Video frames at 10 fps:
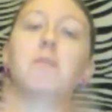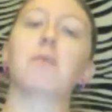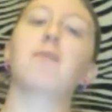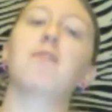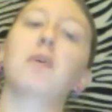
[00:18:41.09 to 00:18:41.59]

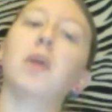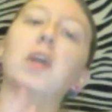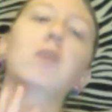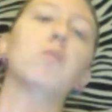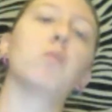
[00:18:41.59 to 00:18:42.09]
if you feel
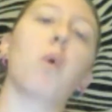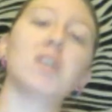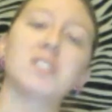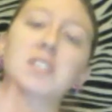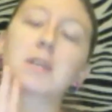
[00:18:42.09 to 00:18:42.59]
like you
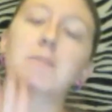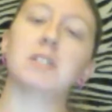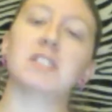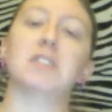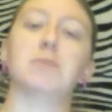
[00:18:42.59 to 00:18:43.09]
want to
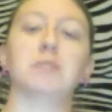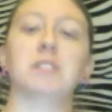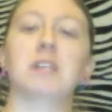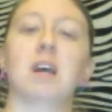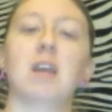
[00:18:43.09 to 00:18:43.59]
commit
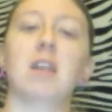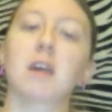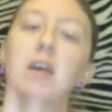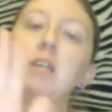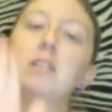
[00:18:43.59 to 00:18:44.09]

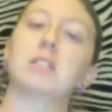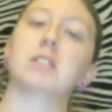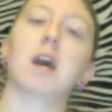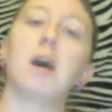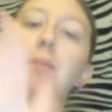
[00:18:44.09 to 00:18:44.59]
suicide,
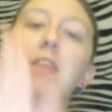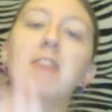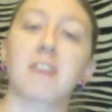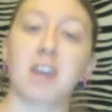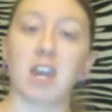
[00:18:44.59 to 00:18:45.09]
stop
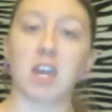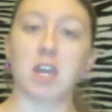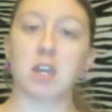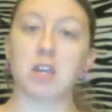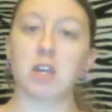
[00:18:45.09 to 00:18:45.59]
and
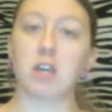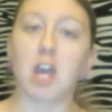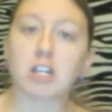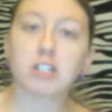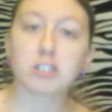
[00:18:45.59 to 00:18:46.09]
think.
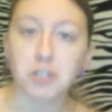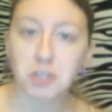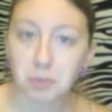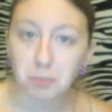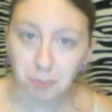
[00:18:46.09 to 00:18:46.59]

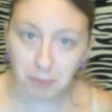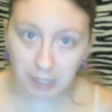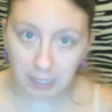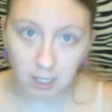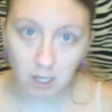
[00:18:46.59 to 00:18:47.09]
Do you
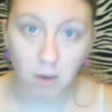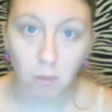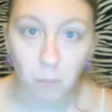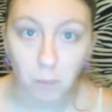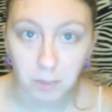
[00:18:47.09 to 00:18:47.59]
really
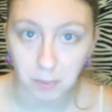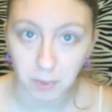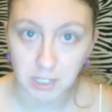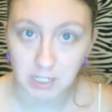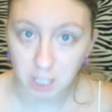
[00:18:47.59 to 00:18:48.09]
want to
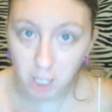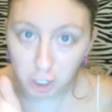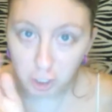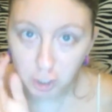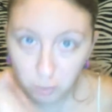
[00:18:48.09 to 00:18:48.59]
put
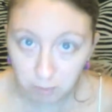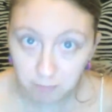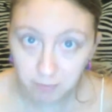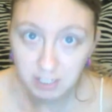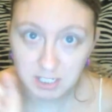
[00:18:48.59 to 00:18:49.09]

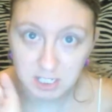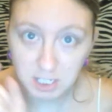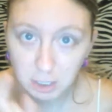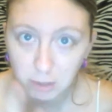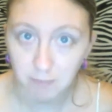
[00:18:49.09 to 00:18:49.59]
your
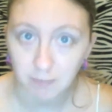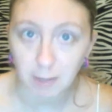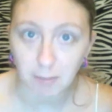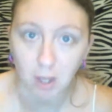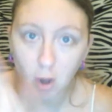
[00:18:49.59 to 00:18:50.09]
friends, your
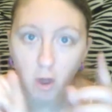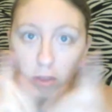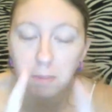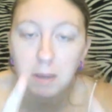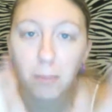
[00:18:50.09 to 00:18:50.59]
family,
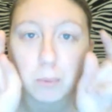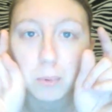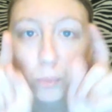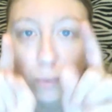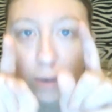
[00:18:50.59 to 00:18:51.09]
all the
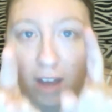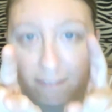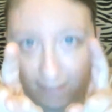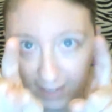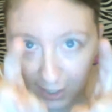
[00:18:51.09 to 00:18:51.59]
people who
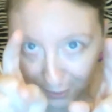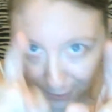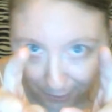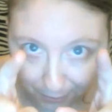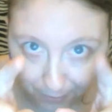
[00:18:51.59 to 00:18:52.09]
love
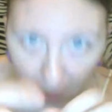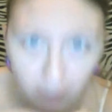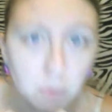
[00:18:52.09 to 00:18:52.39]
you